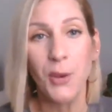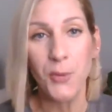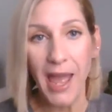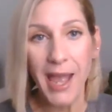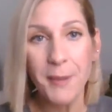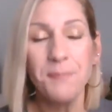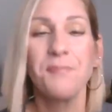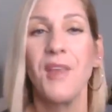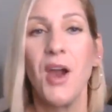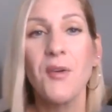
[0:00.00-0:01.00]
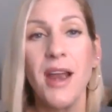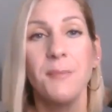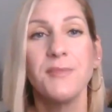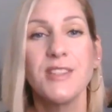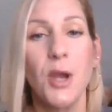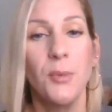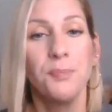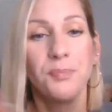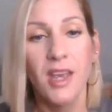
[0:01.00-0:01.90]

Okay? All right. So